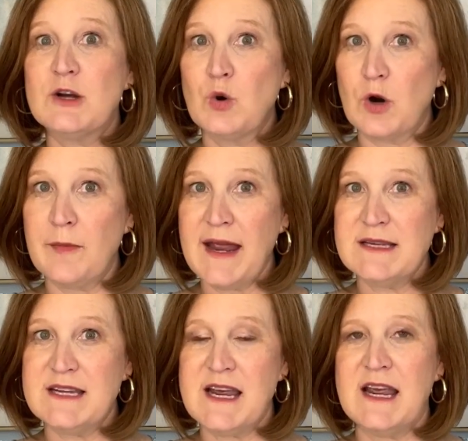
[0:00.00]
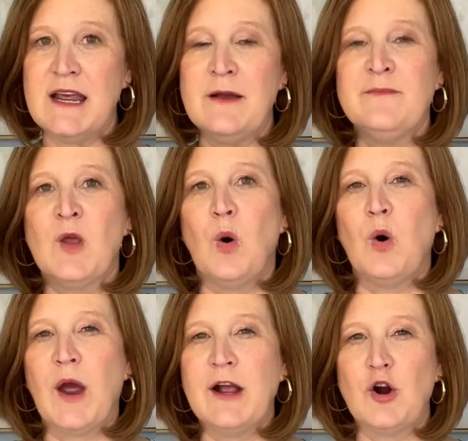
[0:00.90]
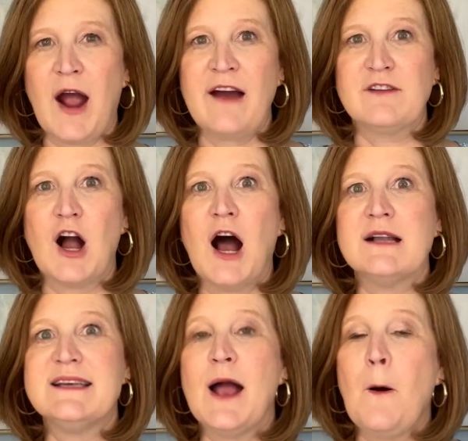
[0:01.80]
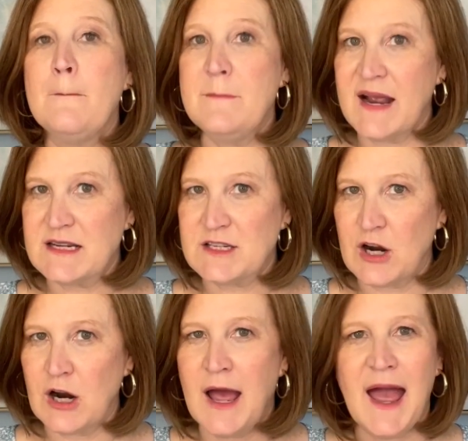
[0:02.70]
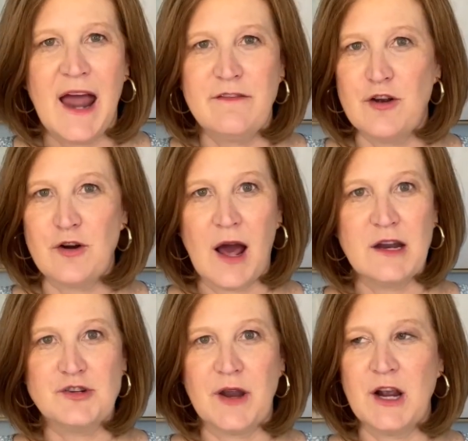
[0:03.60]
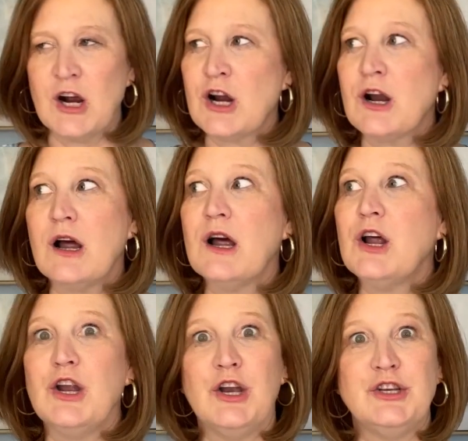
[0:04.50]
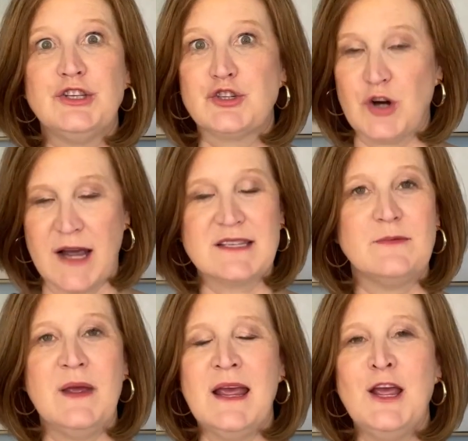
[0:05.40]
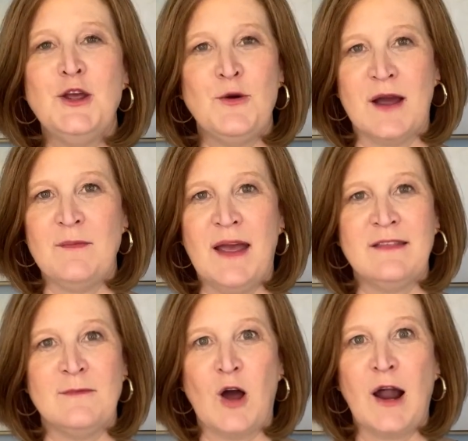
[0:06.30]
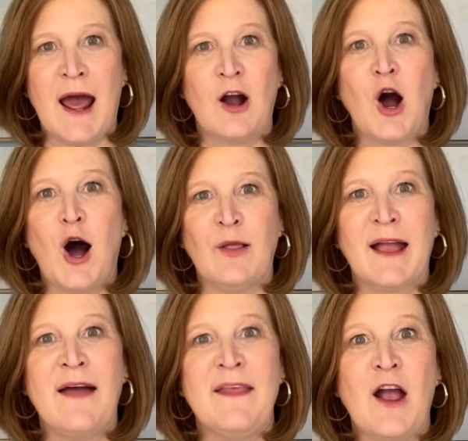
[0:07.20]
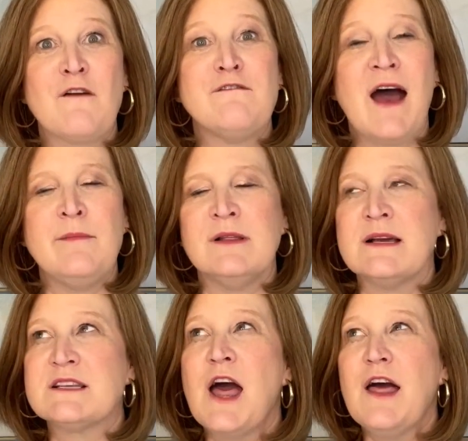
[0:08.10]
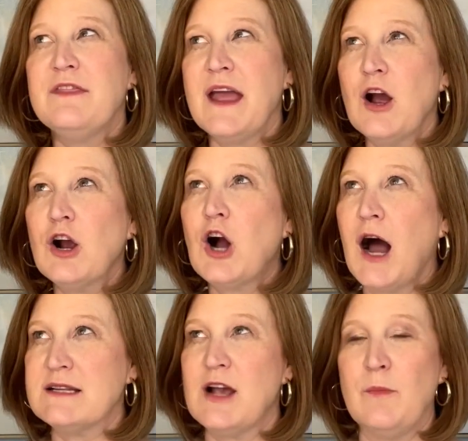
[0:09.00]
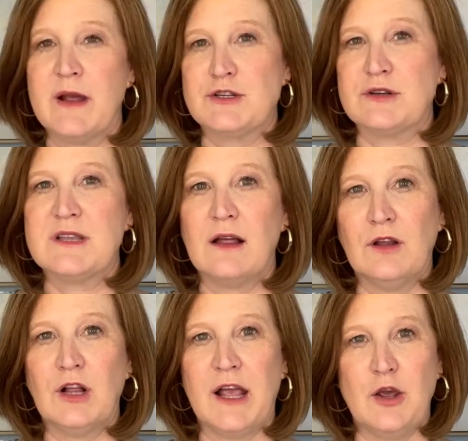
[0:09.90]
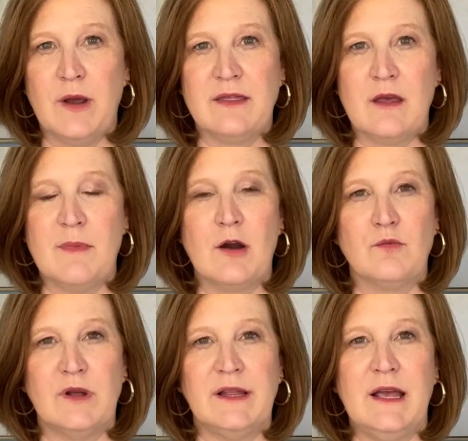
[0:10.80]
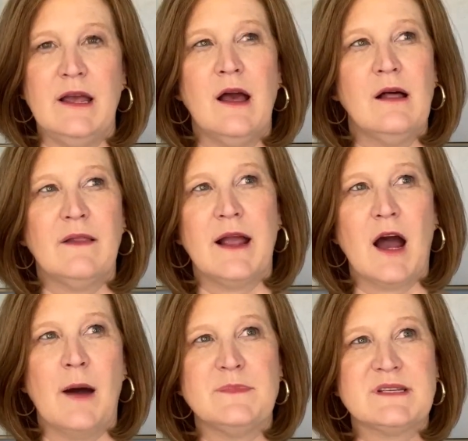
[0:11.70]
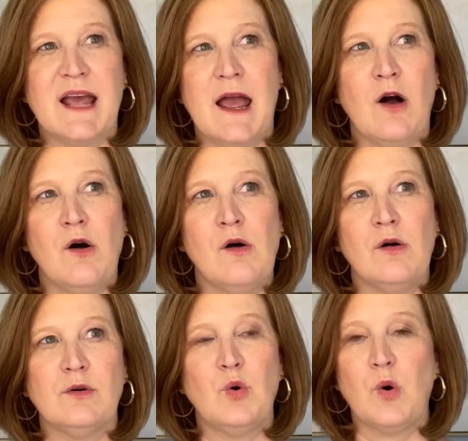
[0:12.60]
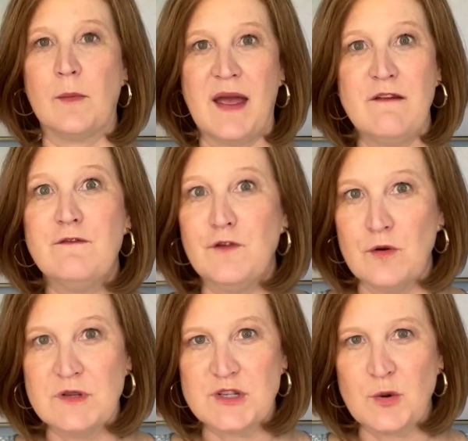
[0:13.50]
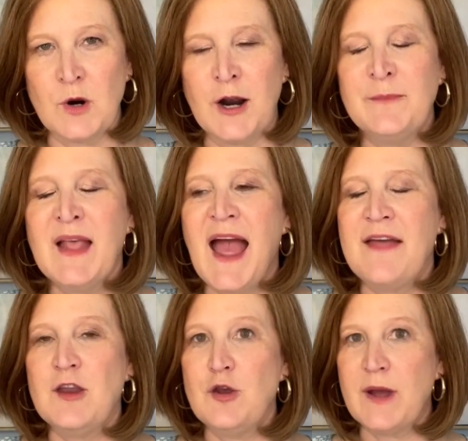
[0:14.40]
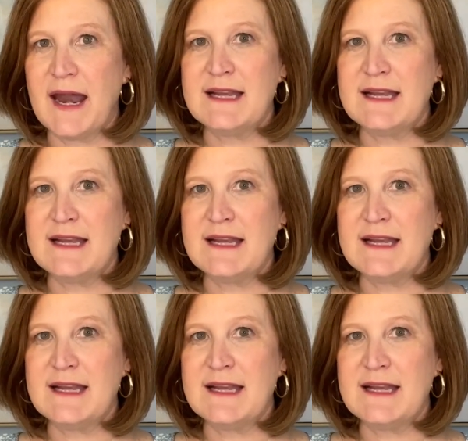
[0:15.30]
gourmet tea or a craft cocktail mixer. And if you're not a drinker, trust me, you can make them non-alcoholic and they are fabulous. They are cocktail mixers that look like you get them in a really like upscale gourmet food store. And then you get a